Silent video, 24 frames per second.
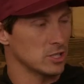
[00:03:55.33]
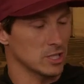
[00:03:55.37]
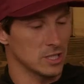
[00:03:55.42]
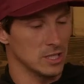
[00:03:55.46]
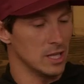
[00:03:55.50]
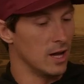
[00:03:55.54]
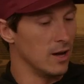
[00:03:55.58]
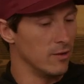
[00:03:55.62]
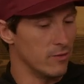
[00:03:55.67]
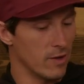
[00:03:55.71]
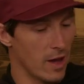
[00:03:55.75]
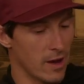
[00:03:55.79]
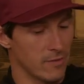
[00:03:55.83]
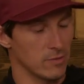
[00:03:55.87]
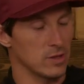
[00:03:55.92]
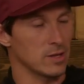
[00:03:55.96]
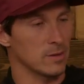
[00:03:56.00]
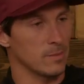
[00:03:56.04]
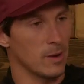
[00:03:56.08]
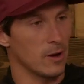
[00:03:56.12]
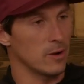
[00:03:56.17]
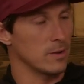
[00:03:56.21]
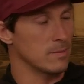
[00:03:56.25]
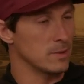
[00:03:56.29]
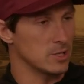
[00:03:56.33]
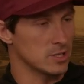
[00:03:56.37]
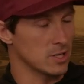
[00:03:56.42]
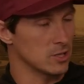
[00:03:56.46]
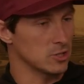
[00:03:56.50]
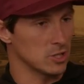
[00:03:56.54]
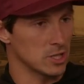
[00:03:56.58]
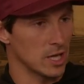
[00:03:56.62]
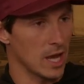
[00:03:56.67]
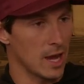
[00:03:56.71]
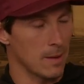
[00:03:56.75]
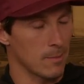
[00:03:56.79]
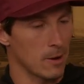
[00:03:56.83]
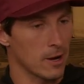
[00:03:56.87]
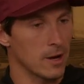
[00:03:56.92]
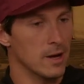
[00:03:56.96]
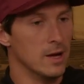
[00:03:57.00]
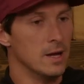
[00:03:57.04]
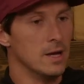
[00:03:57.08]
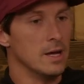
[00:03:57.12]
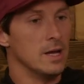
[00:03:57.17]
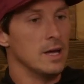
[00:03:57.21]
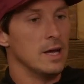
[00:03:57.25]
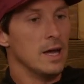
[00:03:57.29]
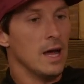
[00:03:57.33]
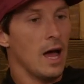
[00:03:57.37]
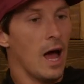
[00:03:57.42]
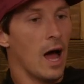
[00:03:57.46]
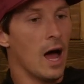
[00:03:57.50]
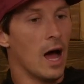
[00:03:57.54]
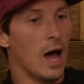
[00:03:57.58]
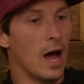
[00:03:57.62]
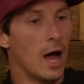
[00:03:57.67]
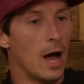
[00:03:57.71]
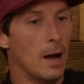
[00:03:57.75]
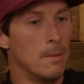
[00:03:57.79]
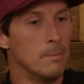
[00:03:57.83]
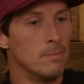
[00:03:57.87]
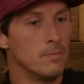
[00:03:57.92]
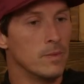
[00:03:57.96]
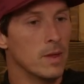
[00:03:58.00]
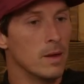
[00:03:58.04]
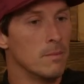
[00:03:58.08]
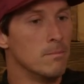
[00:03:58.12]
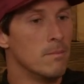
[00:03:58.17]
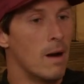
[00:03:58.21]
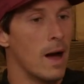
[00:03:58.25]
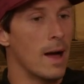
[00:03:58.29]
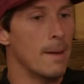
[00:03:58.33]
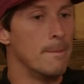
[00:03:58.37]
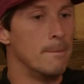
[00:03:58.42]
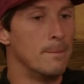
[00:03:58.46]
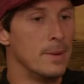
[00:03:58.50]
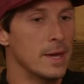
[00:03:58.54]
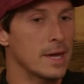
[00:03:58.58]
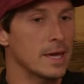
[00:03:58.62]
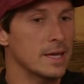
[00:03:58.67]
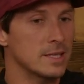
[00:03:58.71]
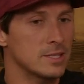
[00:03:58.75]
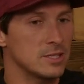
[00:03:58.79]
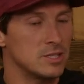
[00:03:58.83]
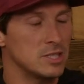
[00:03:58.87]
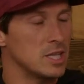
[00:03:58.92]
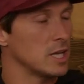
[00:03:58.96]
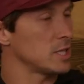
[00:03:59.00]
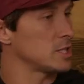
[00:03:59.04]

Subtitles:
just love everything about him. He's such a gamer. My biggest